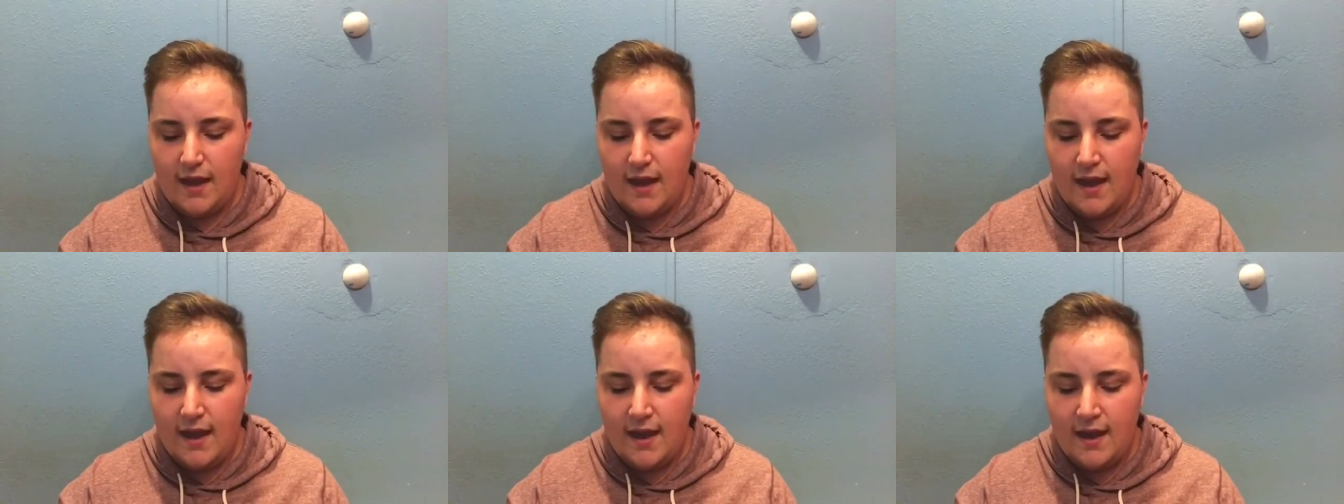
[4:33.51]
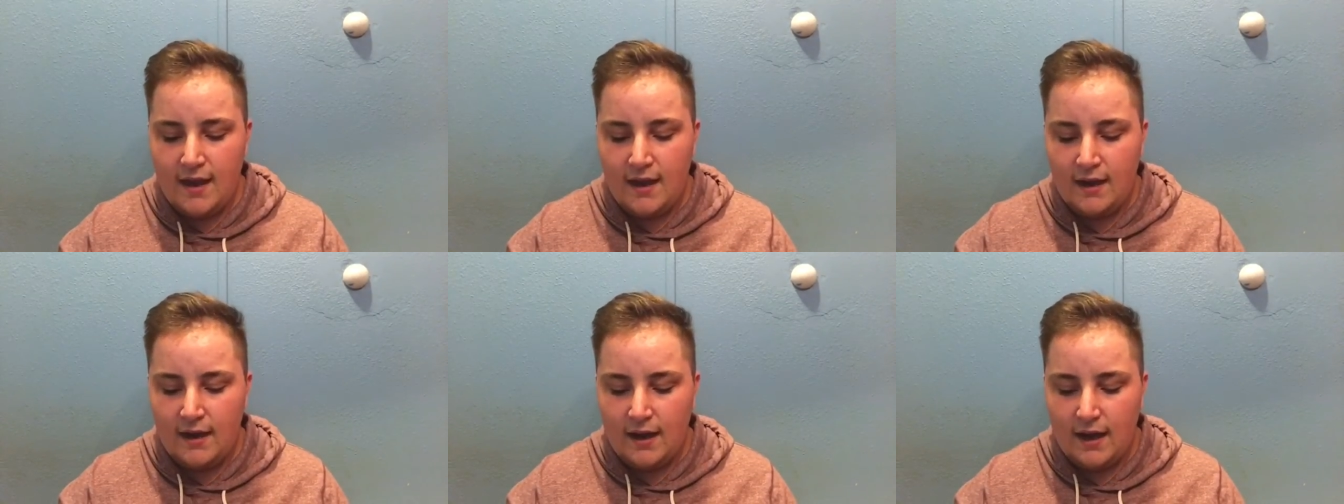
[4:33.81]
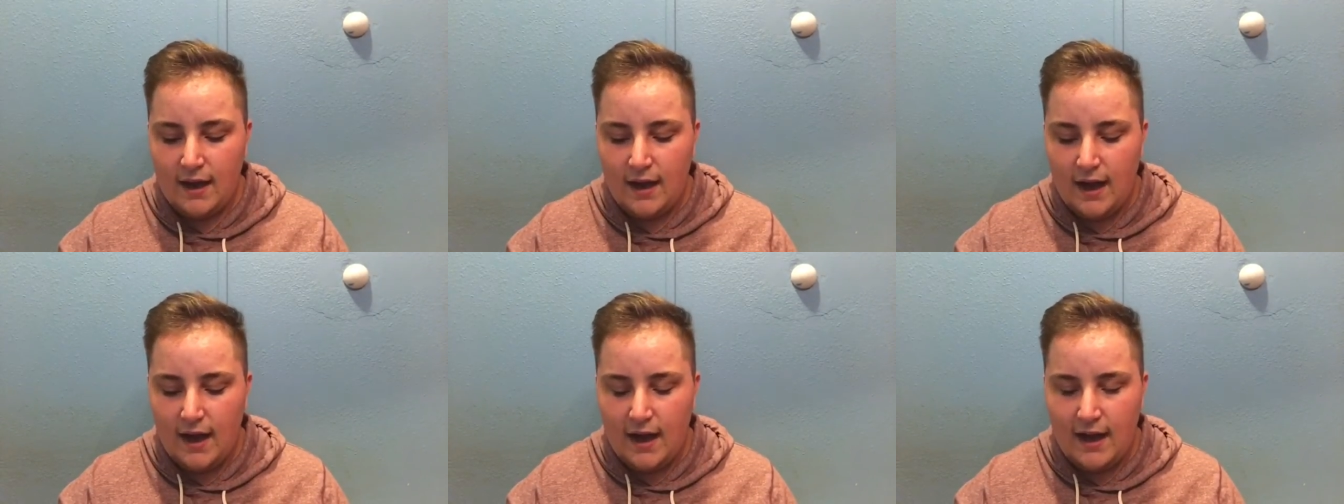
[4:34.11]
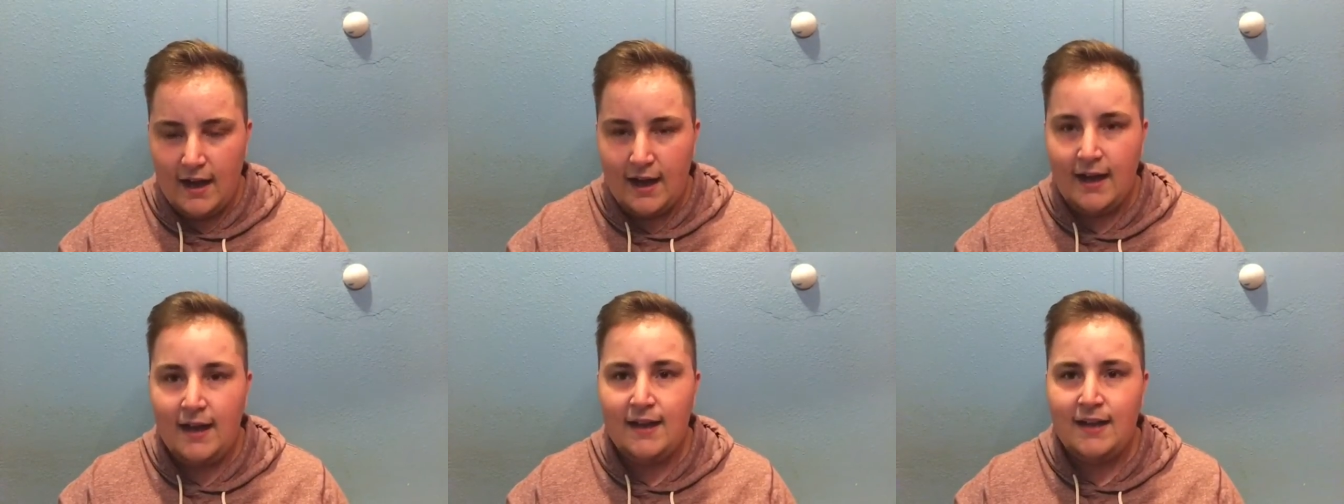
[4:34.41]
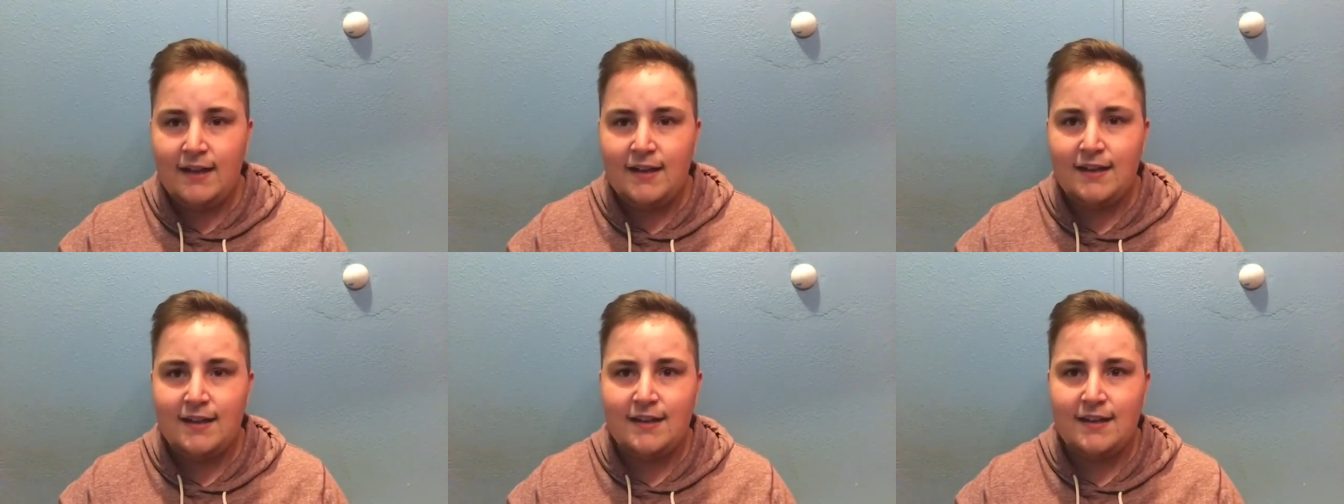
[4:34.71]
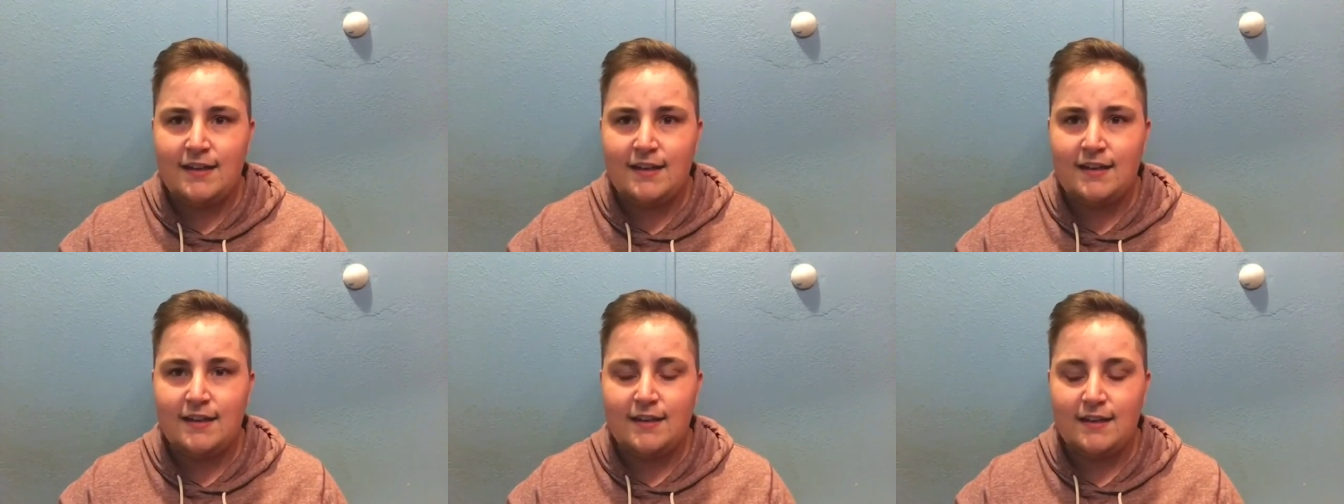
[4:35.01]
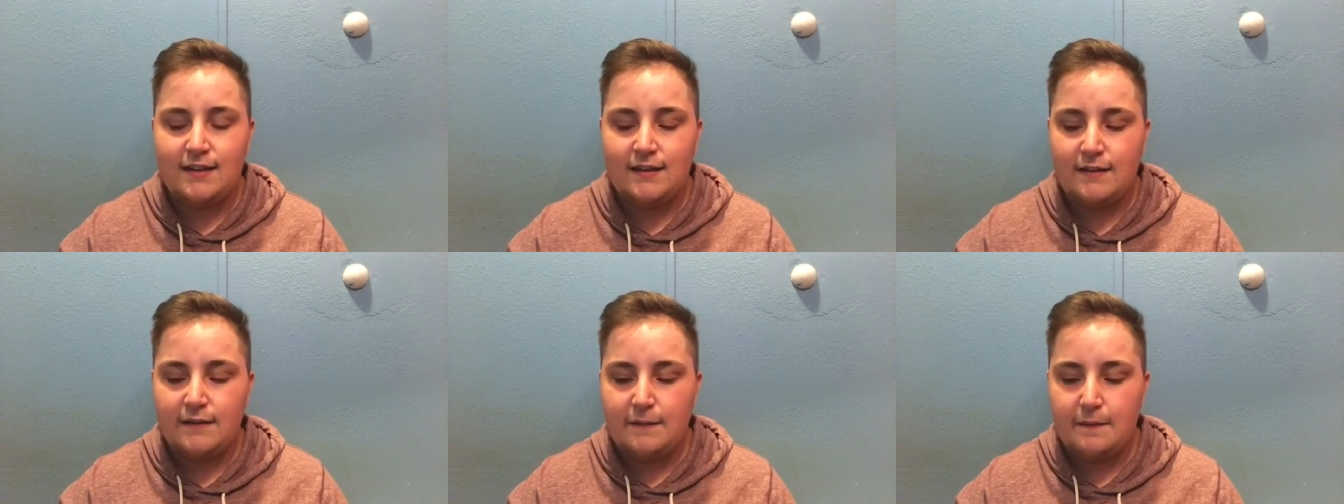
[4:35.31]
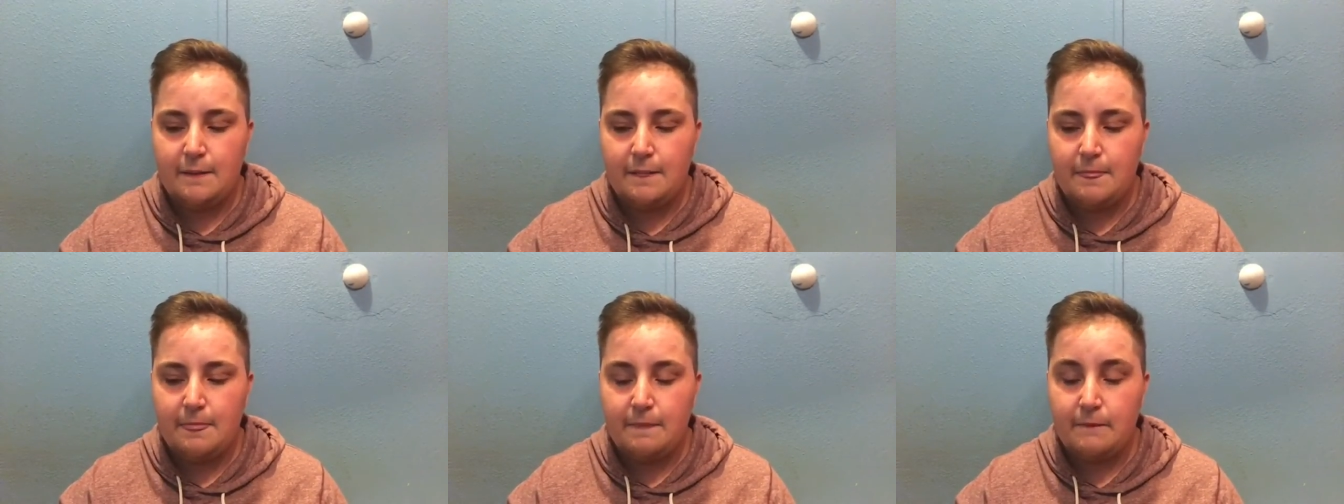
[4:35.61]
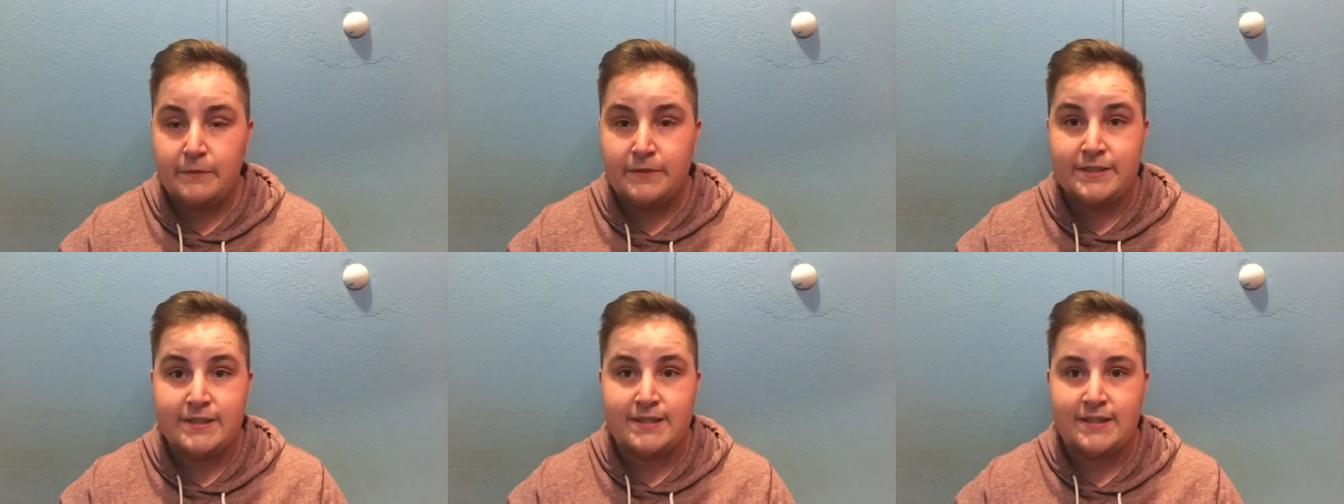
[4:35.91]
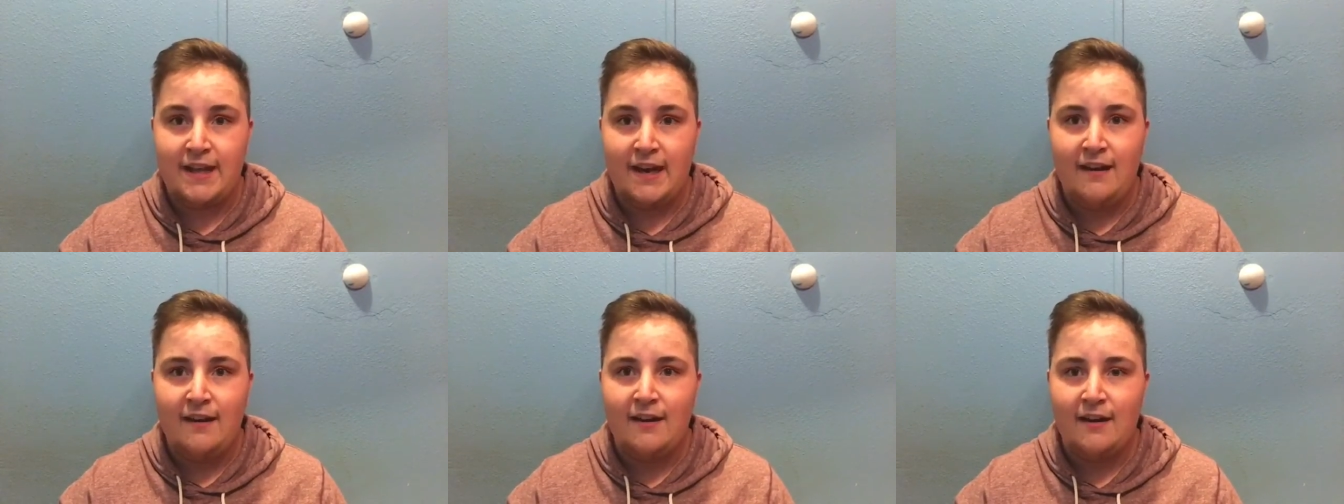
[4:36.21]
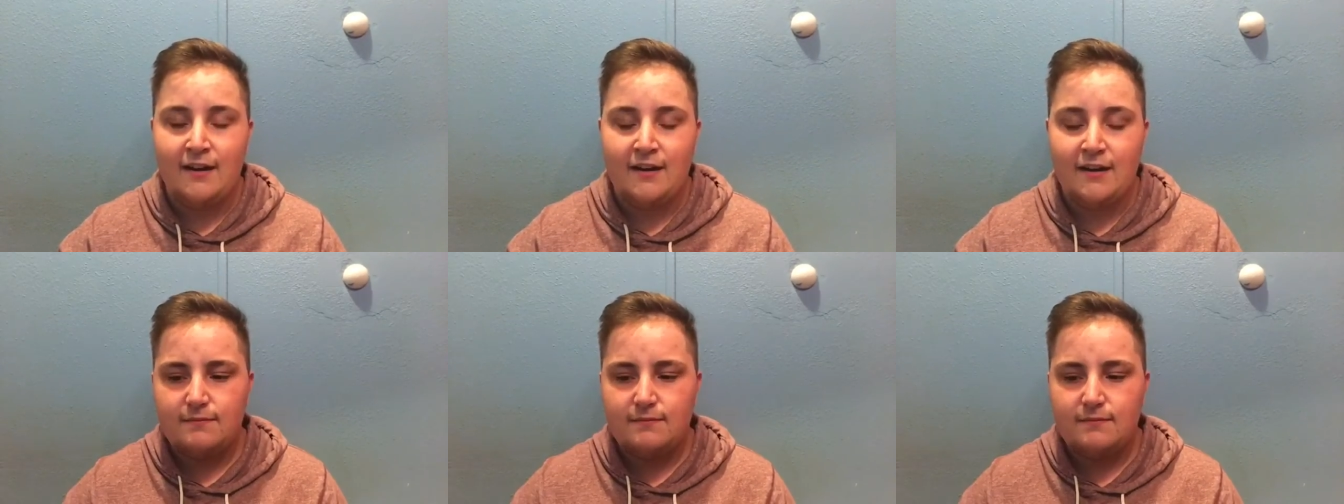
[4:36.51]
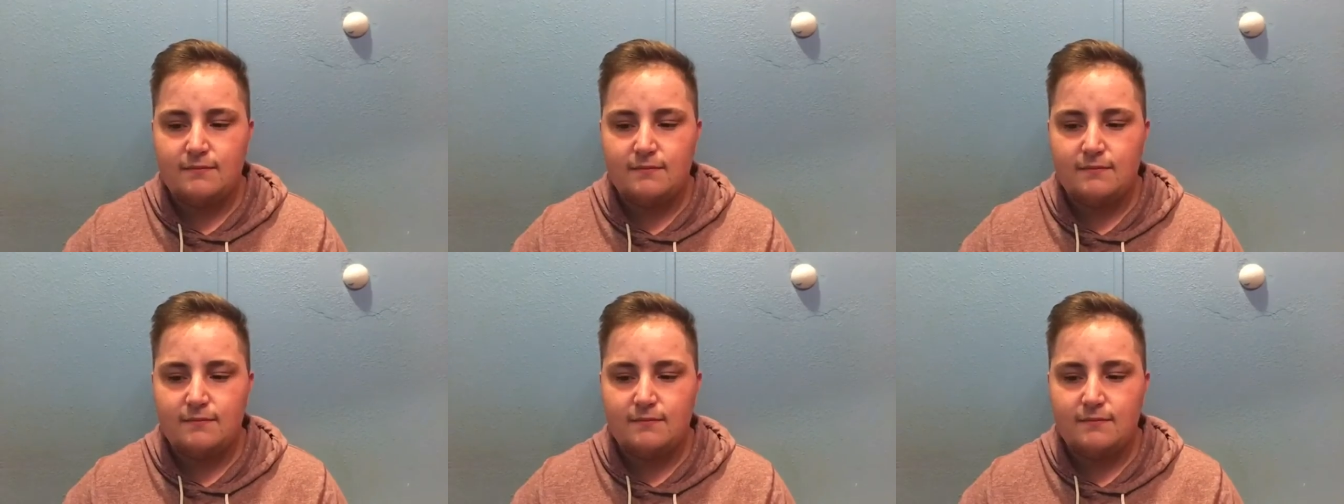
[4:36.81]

and I was scared.